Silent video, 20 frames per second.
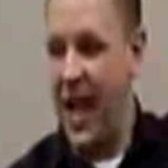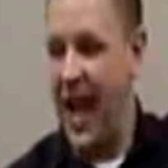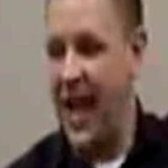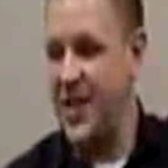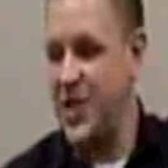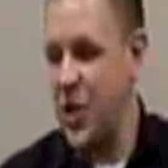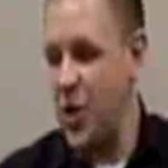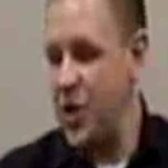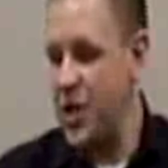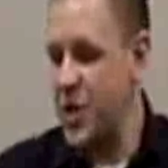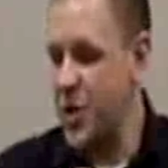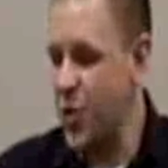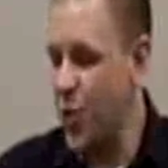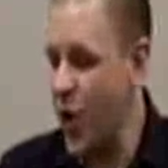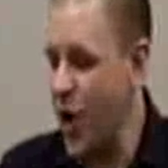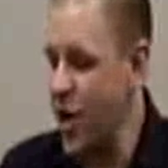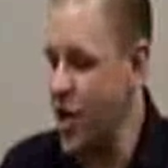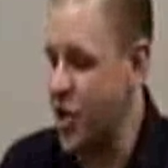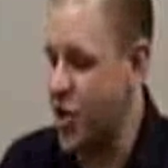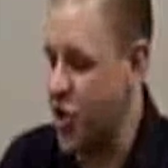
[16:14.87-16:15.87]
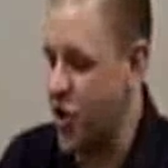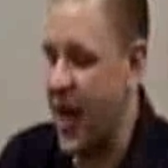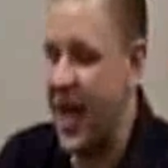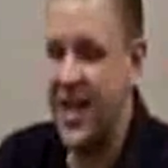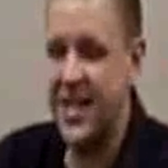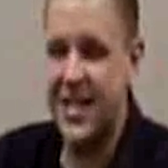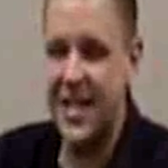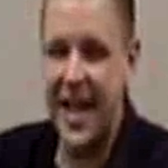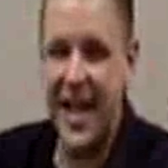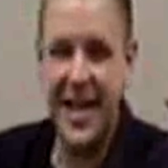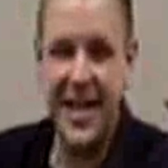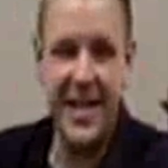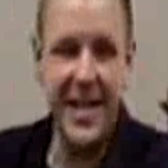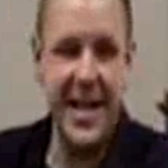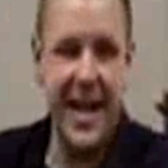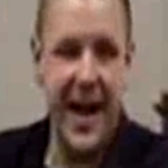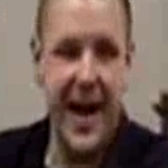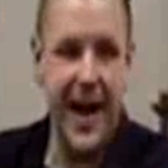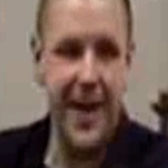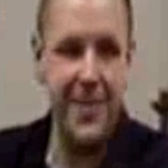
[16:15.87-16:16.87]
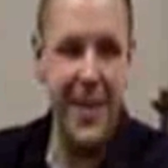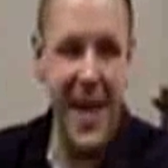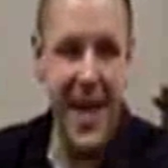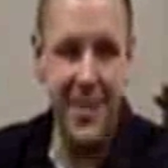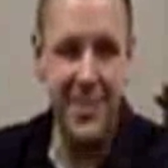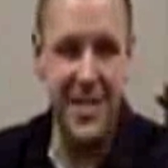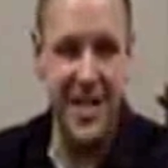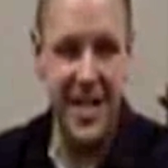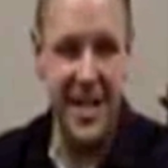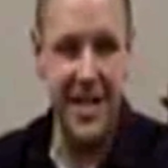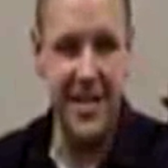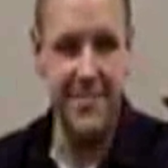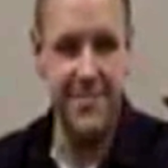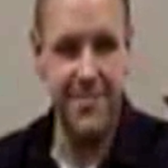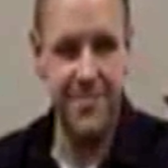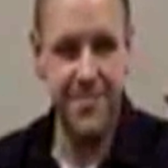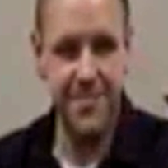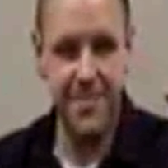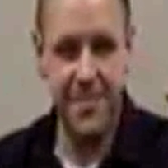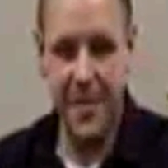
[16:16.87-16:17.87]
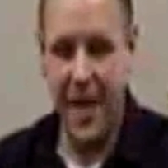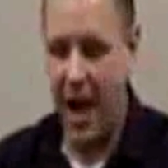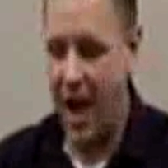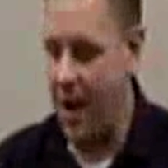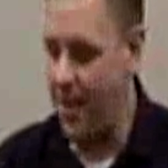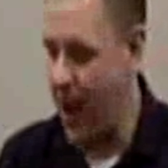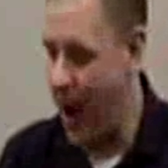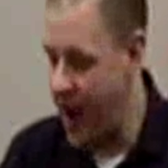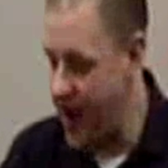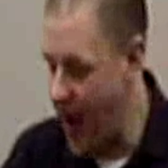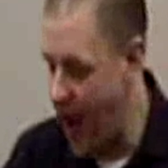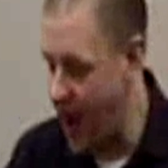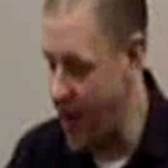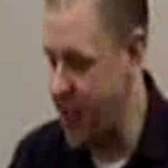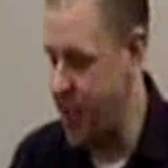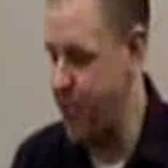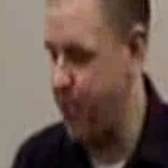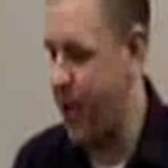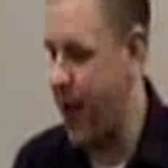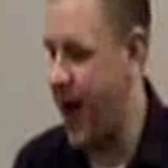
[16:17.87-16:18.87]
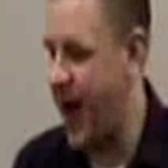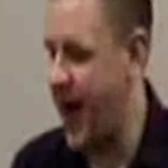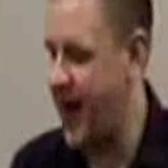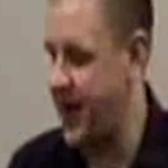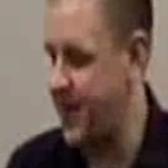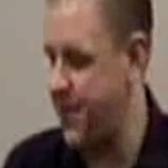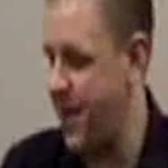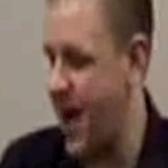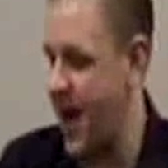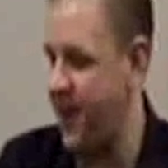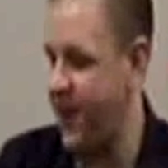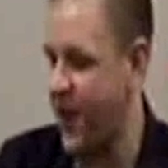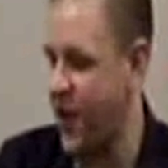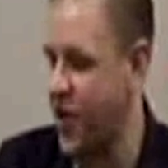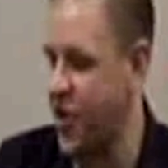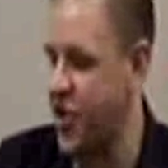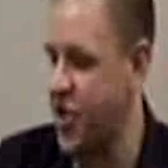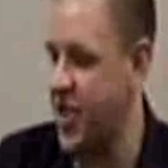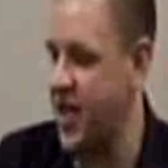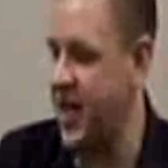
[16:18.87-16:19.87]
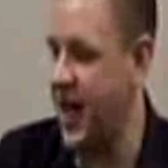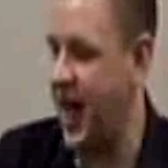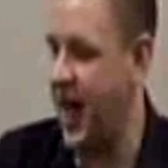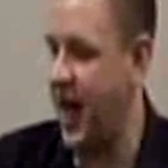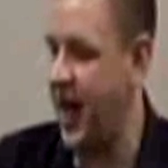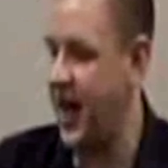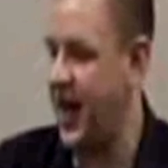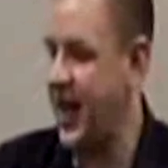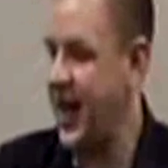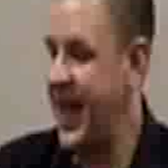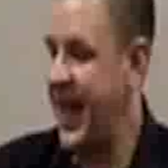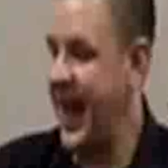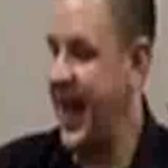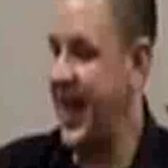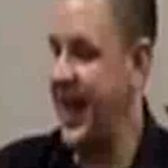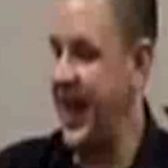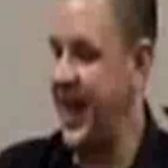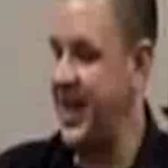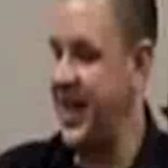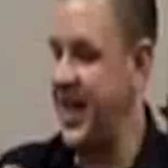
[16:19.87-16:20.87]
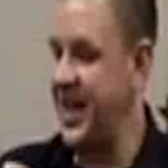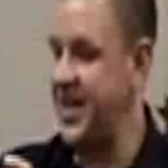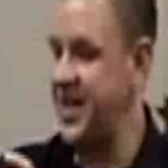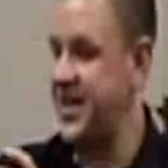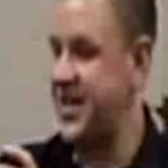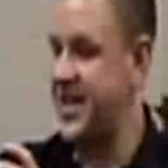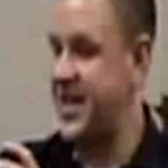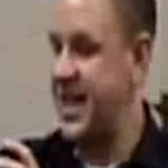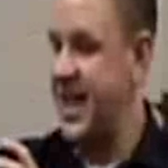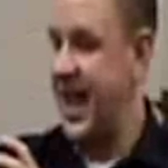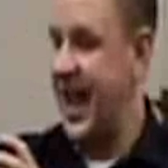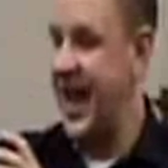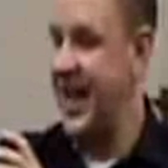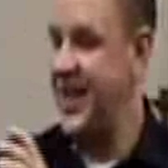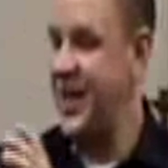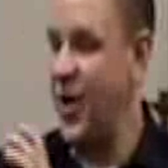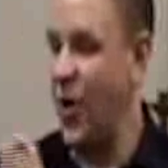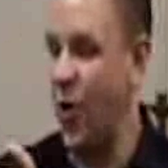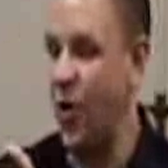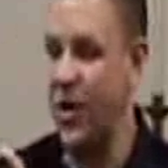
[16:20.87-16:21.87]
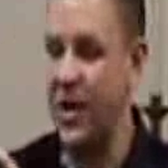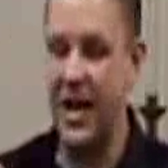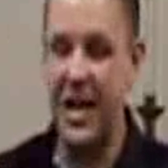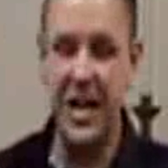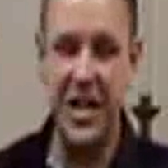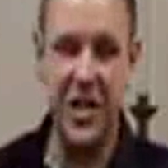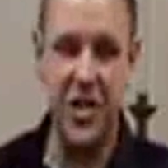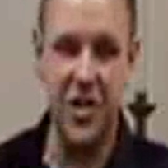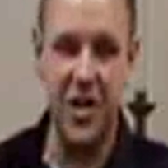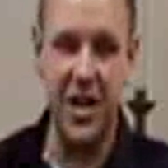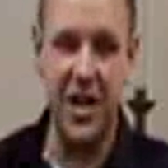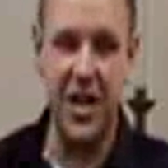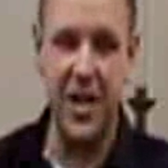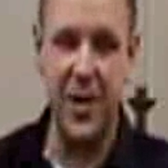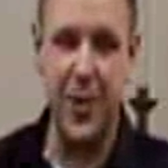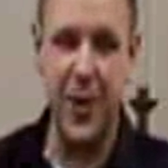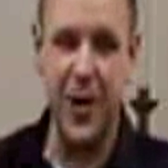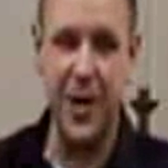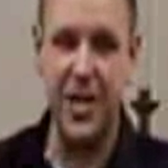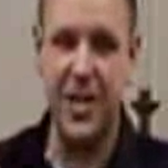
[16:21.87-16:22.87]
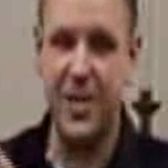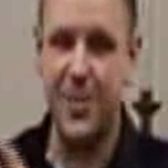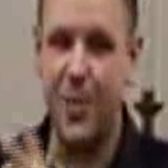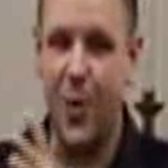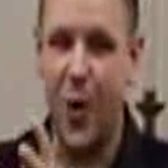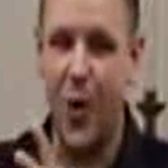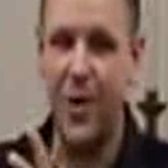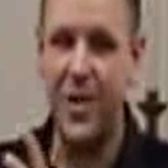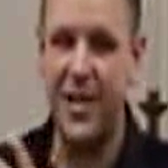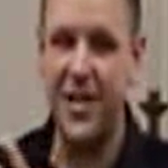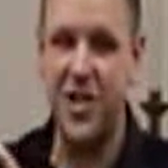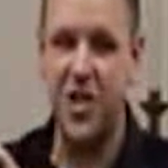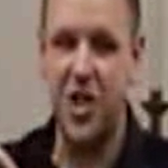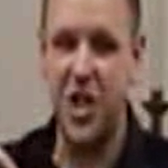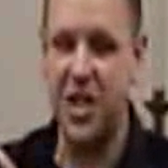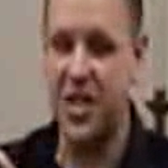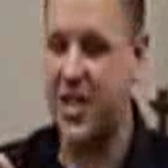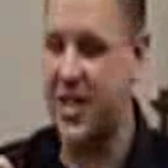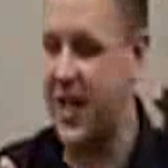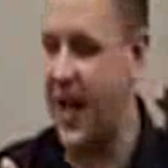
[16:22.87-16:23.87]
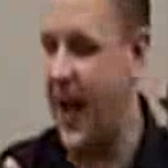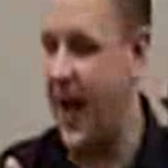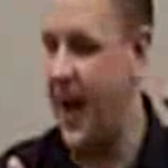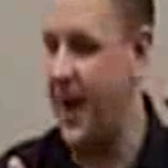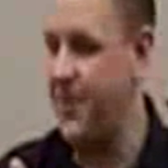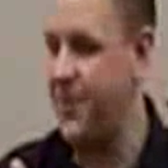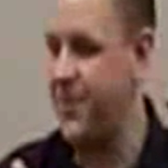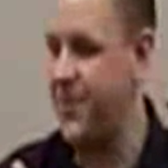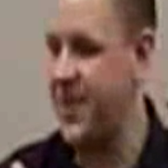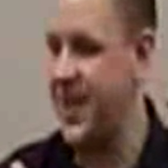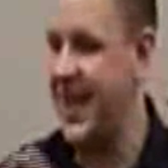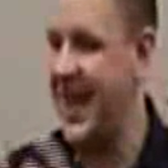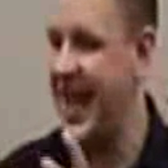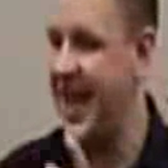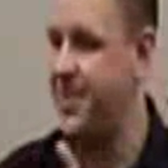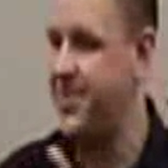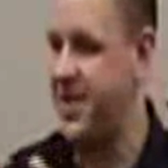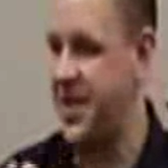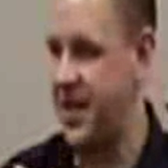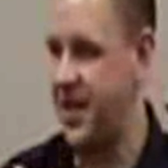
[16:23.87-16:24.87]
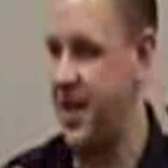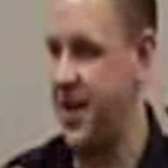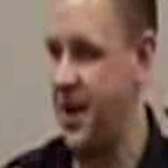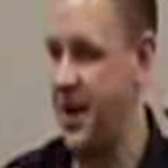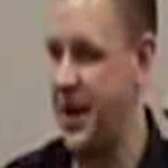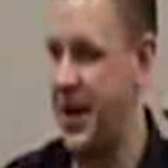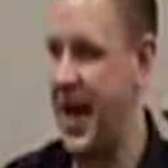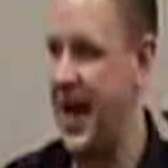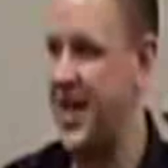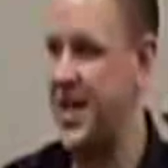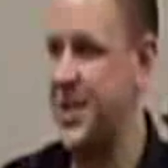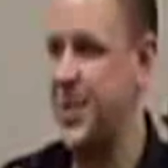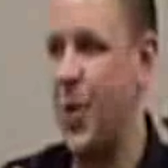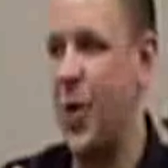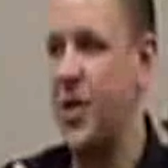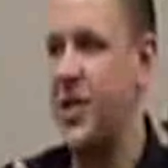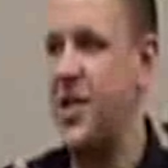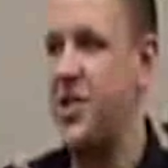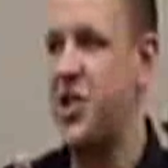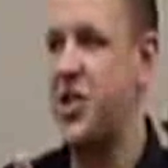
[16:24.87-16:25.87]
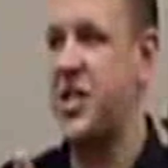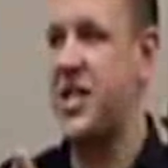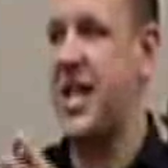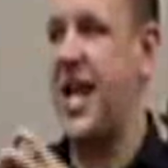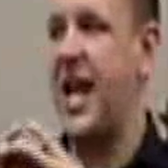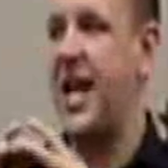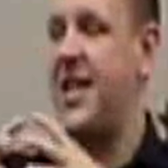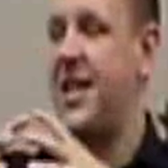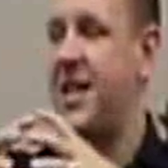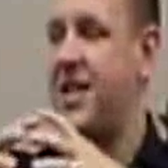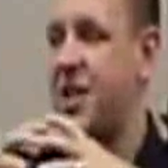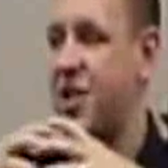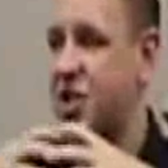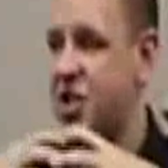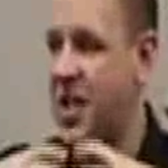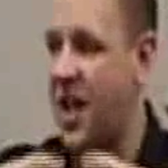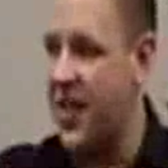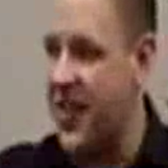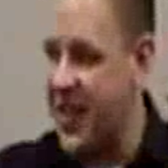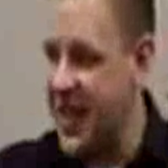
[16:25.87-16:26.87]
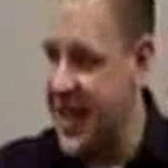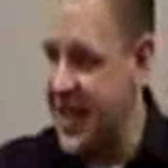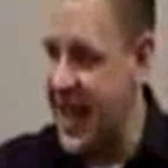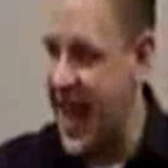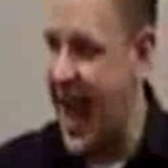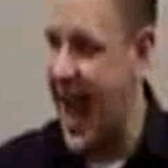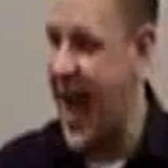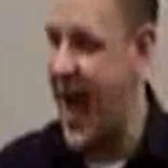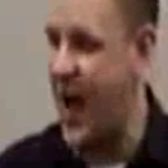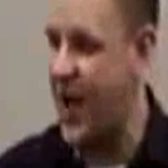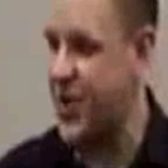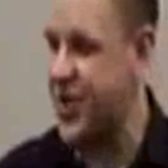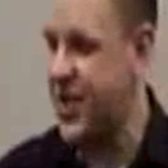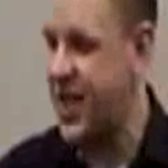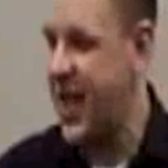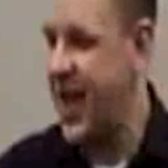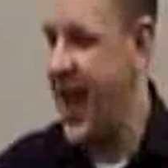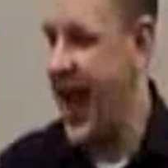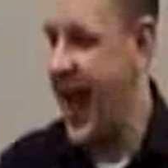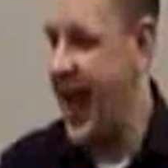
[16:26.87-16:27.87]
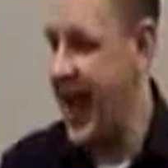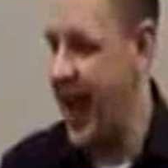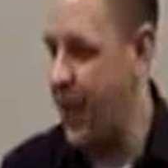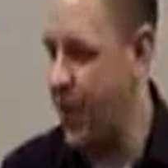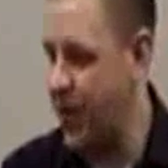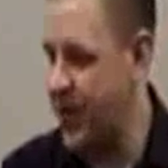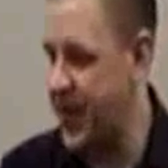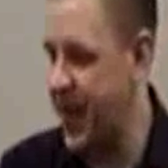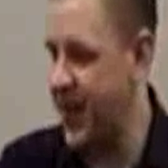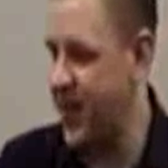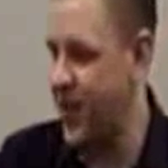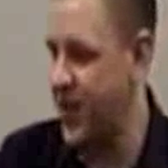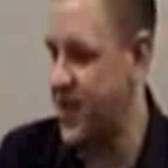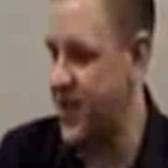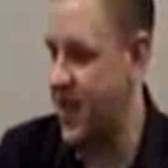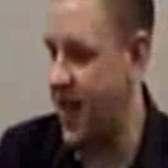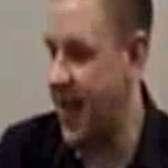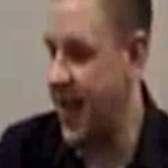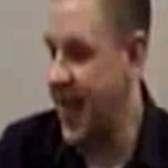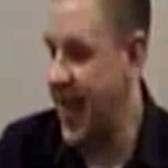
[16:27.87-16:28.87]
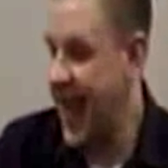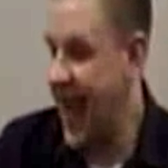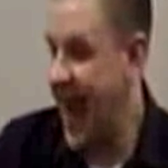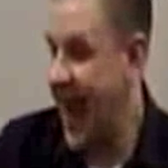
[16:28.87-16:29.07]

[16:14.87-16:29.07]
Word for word: And so this word translated um, empty, um, unoccupied in my version, uh, it, it is in the ordinary Greek word is more than just um, than empty. Okay, it's more than just saying that there's nothing in the house and, and what that looks like.